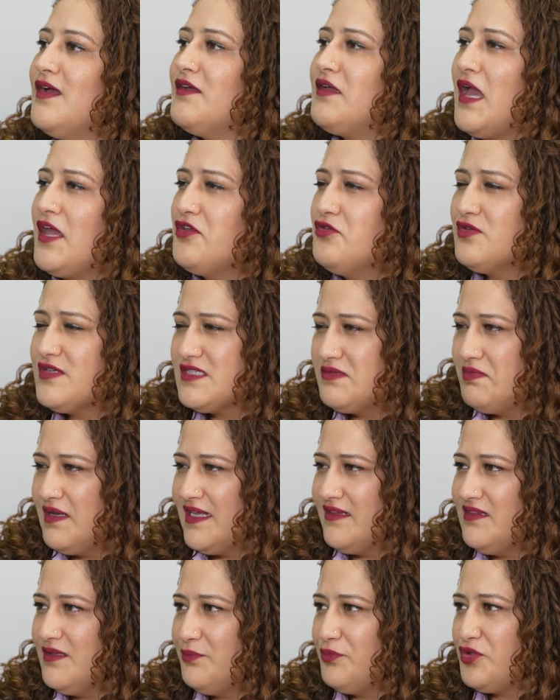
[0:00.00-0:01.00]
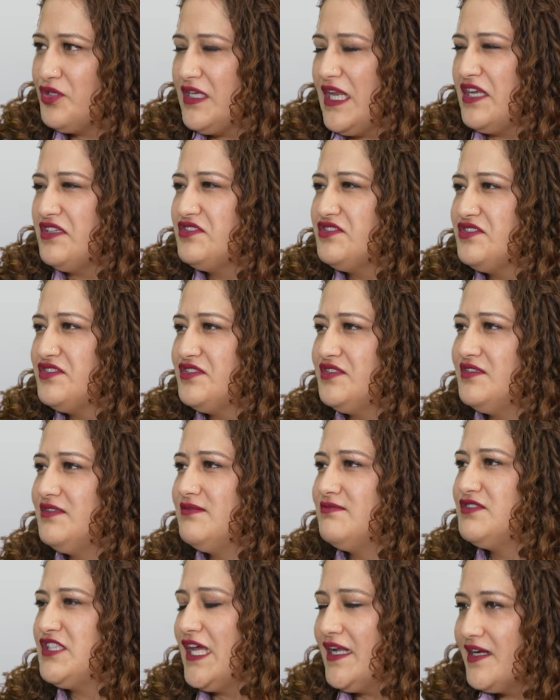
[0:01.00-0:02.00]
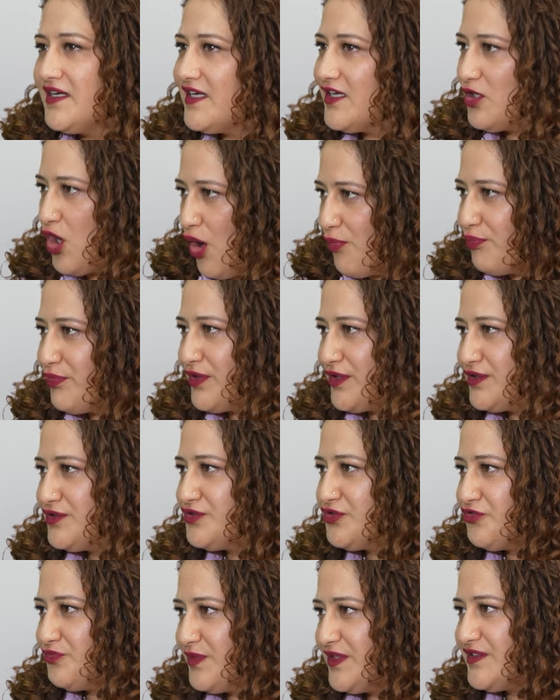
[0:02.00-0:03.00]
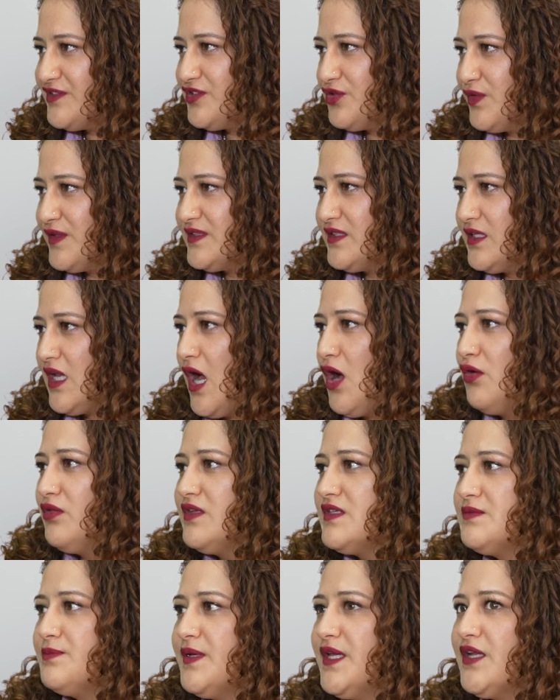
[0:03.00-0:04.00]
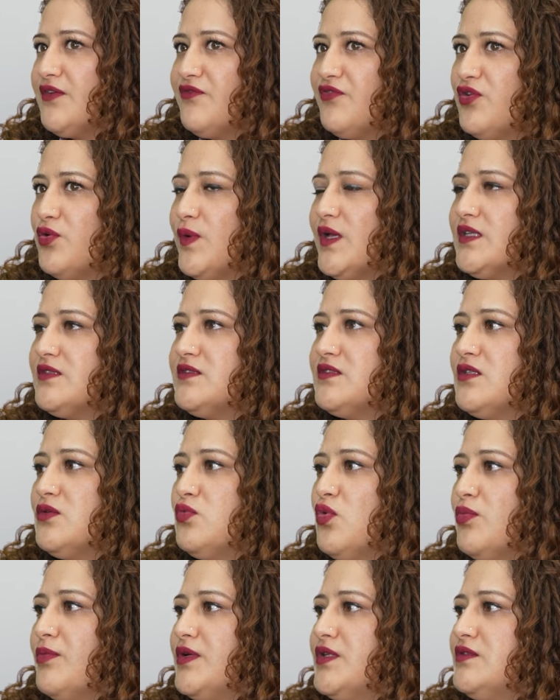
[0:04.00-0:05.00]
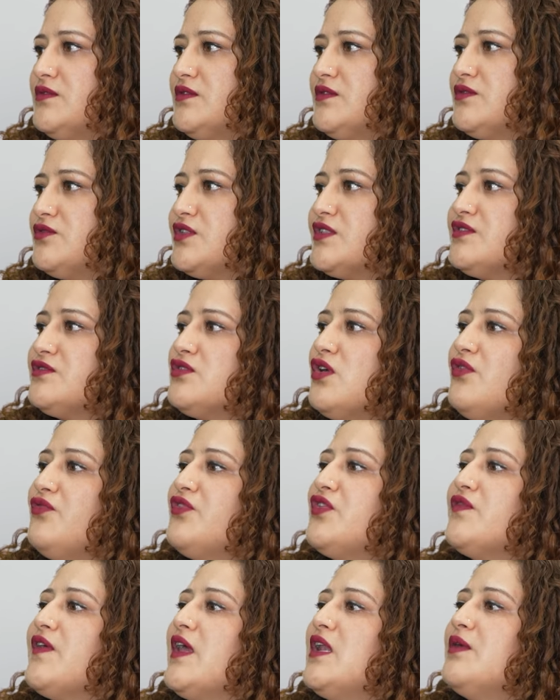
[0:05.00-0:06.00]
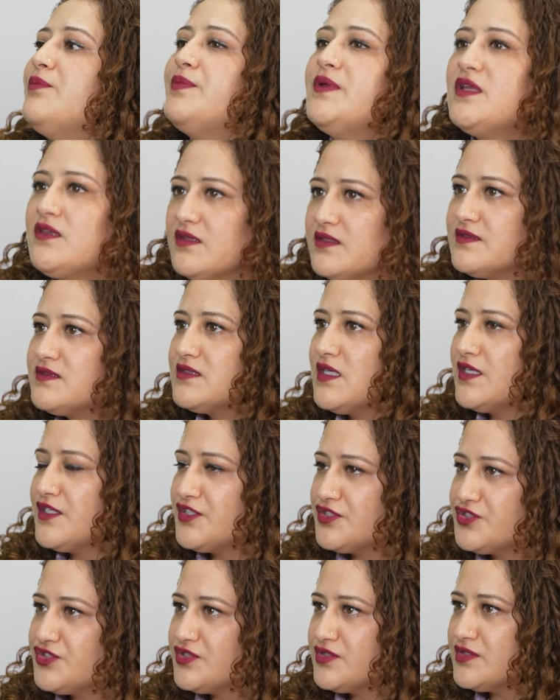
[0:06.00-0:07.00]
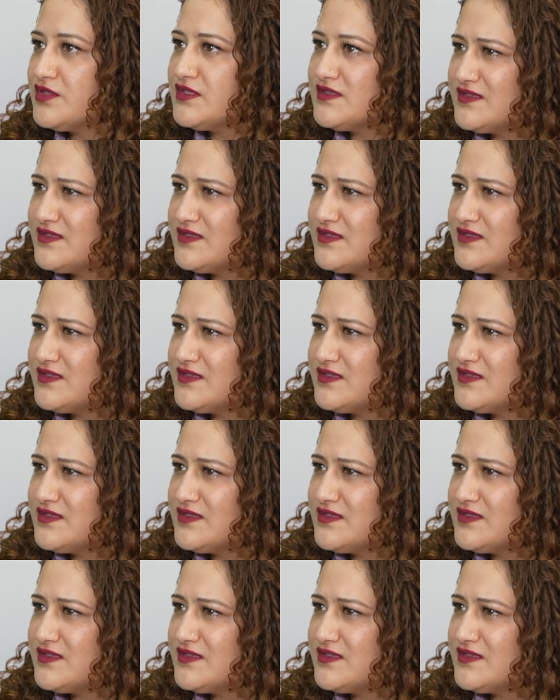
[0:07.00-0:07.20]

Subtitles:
Can you explain the potential genetic components of PCOS and how this may influence a woman's risk of developing this condition?